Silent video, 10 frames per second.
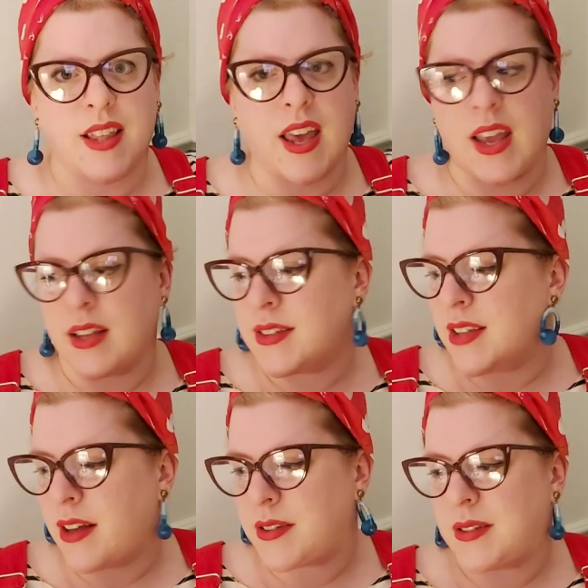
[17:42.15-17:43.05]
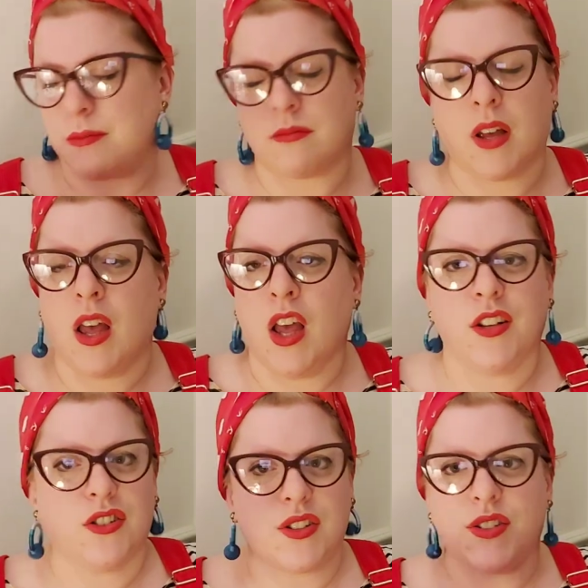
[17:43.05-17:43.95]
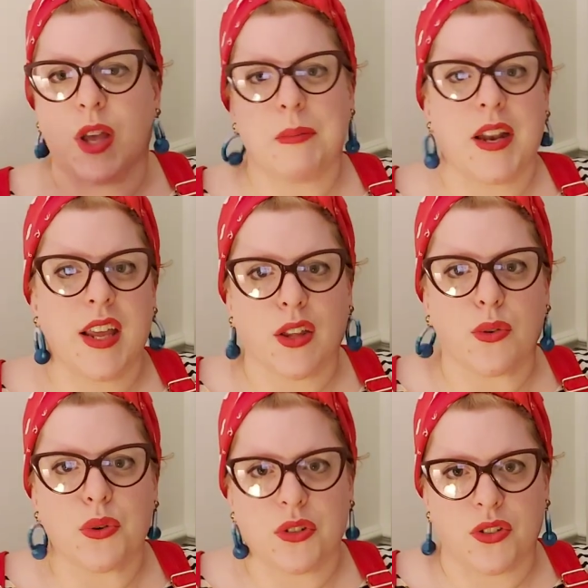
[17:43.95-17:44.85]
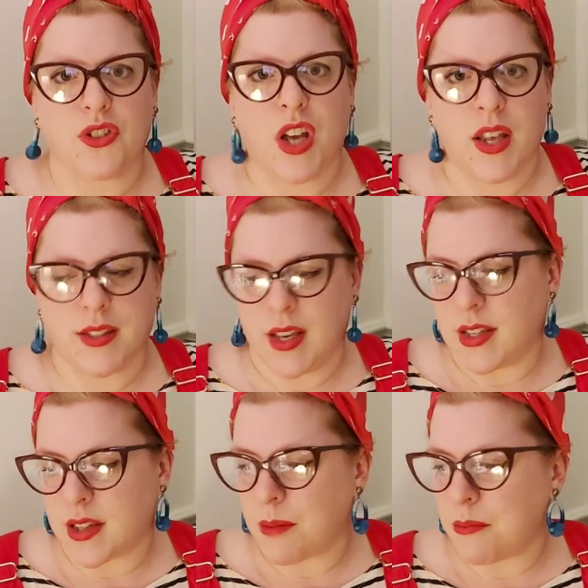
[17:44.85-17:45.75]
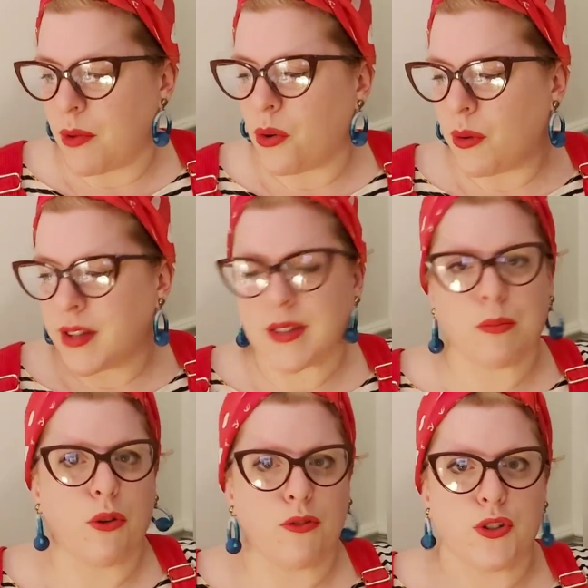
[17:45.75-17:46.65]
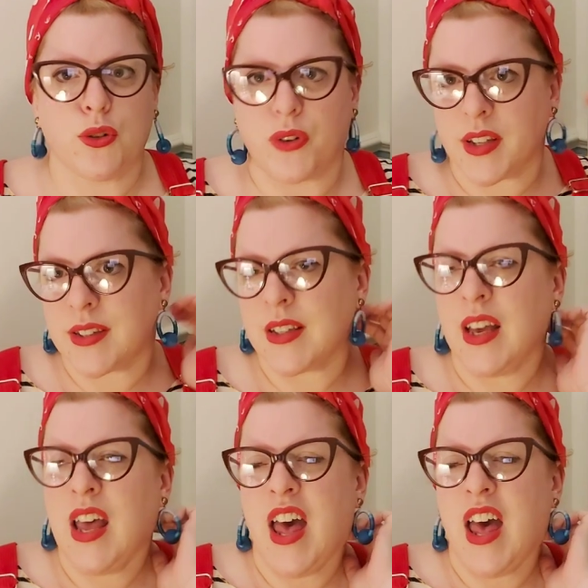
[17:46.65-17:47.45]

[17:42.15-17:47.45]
They sell some, just so many gorgeous jerseys. I'm always spoilt for choice.